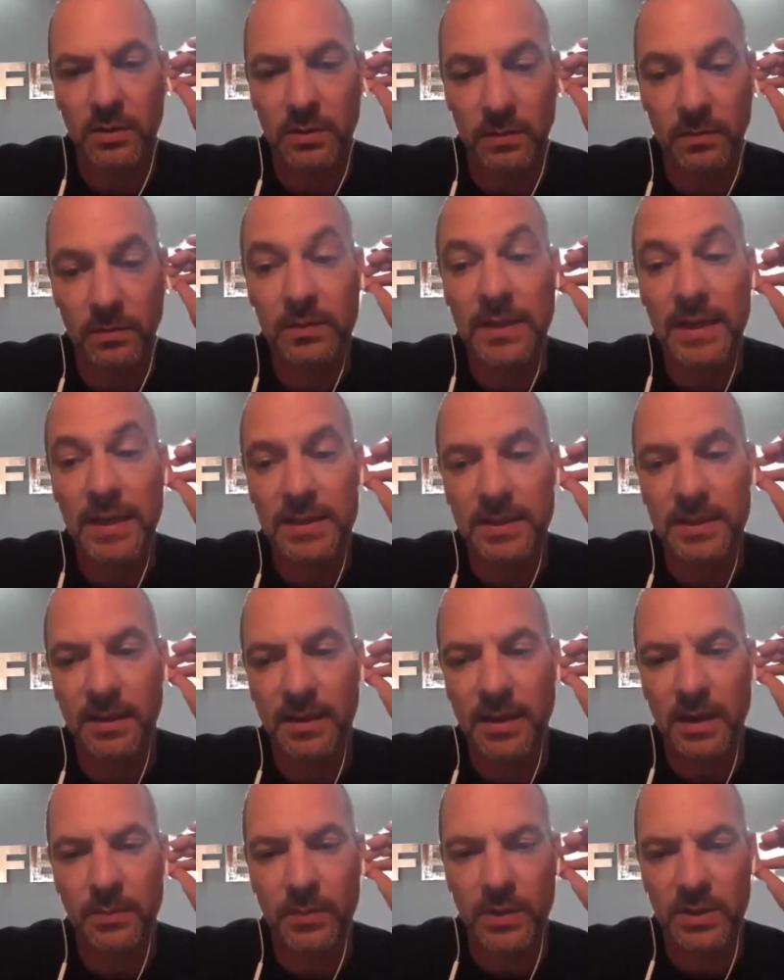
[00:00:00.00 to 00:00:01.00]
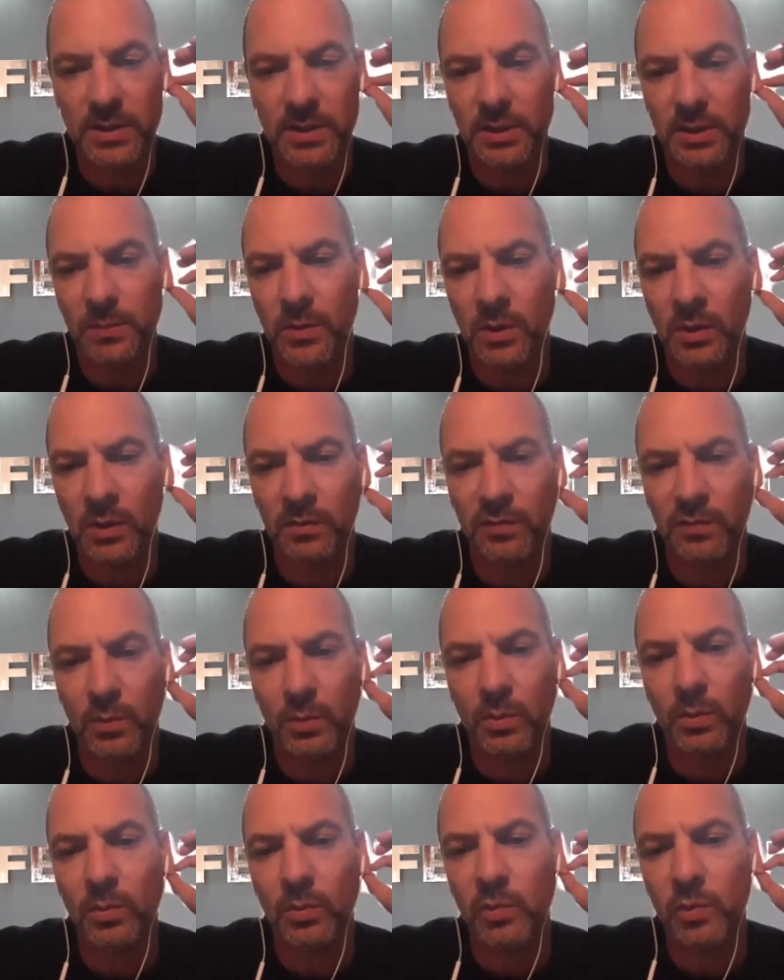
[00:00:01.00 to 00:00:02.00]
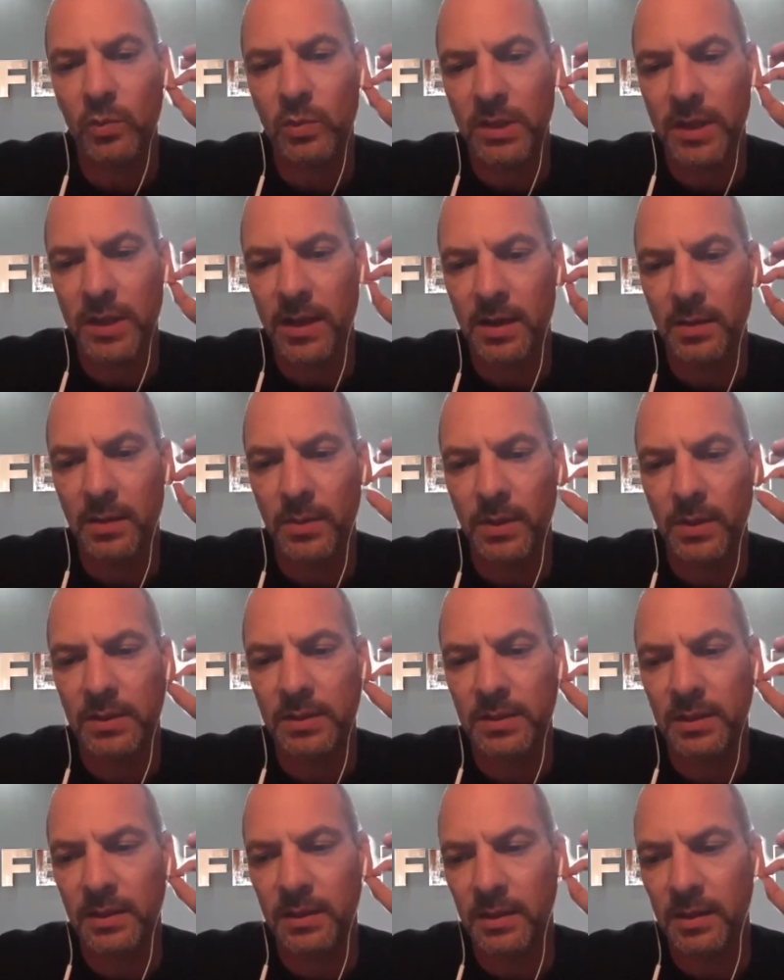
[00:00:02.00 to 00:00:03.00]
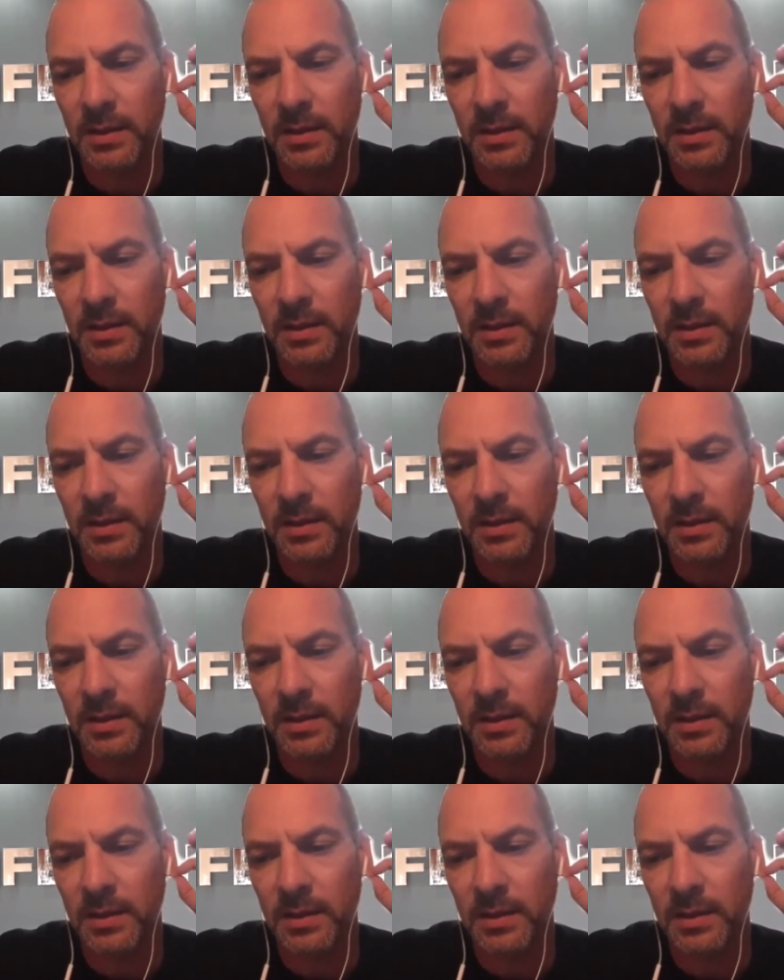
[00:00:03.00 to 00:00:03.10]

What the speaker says: testing that business model for scalability.